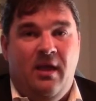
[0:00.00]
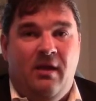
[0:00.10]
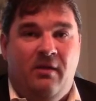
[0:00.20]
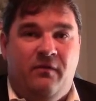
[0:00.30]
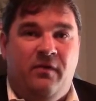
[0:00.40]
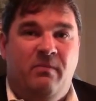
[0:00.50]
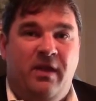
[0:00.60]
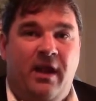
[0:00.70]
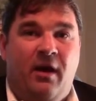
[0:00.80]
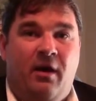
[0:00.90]
From
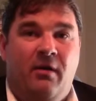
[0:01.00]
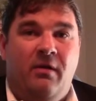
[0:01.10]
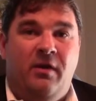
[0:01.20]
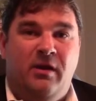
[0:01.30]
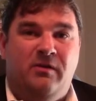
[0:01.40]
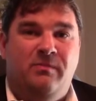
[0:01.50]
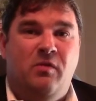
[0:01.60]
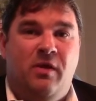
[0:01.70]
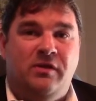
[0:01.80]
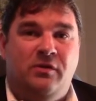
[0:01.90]
there, the
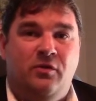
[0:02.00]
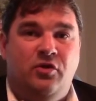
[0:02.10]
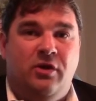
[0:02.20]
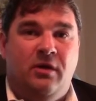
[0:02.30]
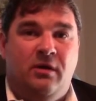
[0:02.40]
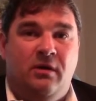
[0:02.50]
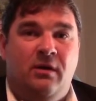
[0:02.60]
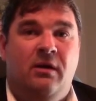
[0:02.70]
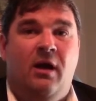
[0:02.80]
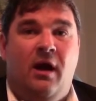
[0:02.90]
dispute
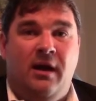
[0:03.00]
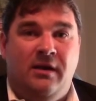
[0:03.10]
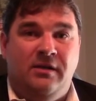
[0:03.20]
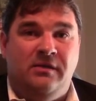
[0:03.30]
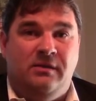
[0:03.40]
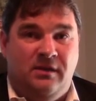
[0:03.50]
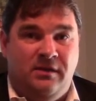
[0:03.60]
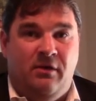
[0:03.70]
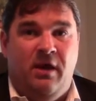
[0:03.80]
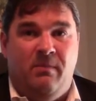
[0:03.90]
resolution guidance that
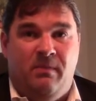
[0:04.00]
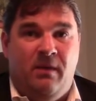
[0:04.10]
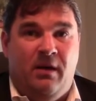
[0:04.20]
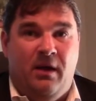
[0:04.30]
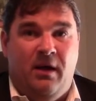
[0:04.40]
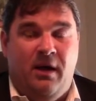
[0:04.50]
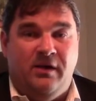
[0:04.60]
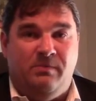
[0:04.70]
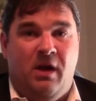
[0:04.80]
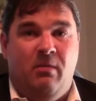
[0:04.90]
CRA
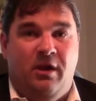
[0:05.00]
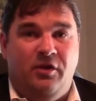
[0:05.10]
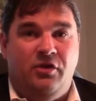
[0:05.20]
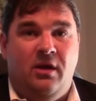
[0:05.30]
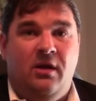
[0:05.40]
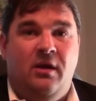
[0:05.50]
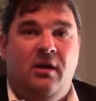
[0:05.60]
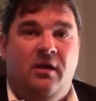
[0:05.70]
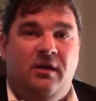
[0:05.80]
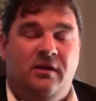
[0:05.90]
has published
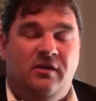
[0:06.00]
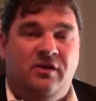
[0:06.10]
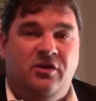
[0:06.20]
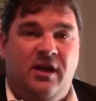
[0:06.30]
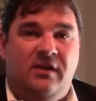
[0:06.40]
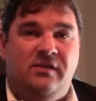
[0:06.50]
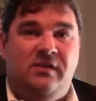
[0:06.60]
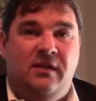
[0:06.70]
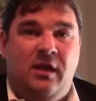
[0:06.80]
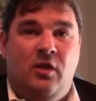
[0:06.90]

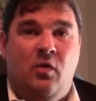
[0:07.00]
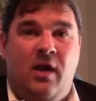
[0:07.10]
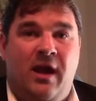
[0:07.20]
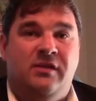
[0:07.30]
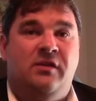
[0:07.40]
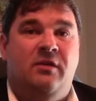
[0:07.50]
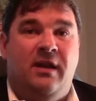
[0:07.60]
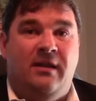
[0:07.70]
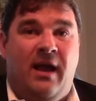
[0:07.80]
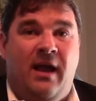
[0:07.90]
suggests that you
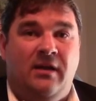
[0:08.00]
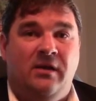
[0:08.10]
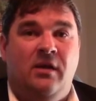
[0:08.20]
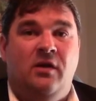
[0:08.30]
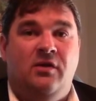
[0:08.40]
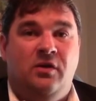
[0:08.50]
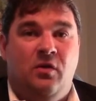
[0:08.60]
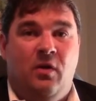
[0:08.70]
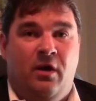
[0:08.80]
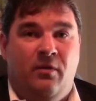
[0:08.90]
escalate that
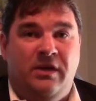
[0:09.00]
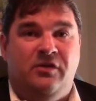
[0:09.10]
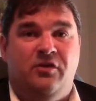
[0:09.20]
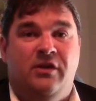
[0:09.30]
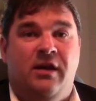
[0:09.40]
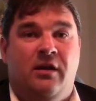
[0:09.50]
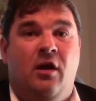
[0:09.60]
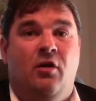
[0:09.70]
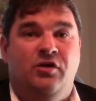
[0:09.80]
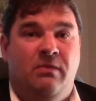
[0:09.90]
to a research and
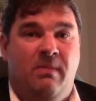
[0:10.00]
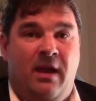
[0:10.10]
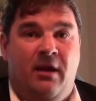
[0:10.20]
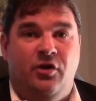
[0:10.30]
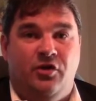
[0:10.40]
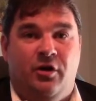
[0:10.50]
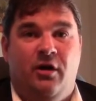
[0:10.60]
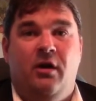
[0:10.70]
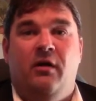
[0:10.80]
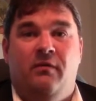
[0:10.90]
technology manager
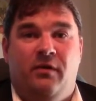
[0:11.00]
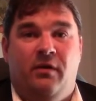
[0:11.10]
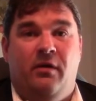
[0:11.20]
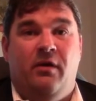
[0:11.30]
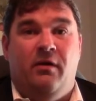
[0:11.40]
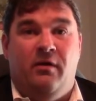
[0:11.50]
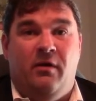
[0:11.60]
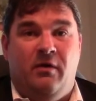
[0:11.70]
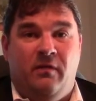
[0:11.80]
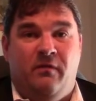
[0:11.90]
for
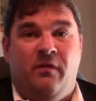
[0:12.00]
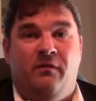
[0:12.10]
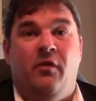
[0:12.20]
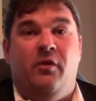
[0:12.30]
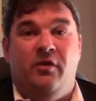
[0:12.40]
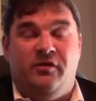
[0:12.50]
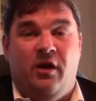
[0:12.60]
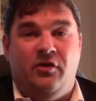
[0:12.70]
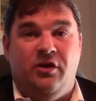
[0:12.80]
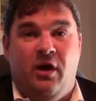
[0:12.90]
further
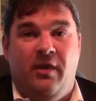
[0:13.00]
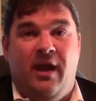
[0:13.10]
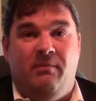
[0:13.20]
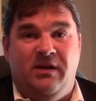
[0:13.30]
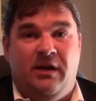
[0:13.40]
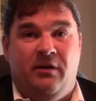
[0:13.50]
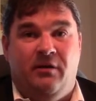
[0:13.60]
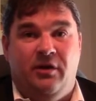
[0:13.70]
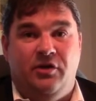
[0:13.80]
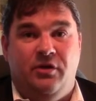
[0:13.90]
discussion on that
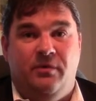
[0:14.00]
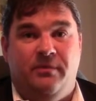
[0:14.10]
particular issue.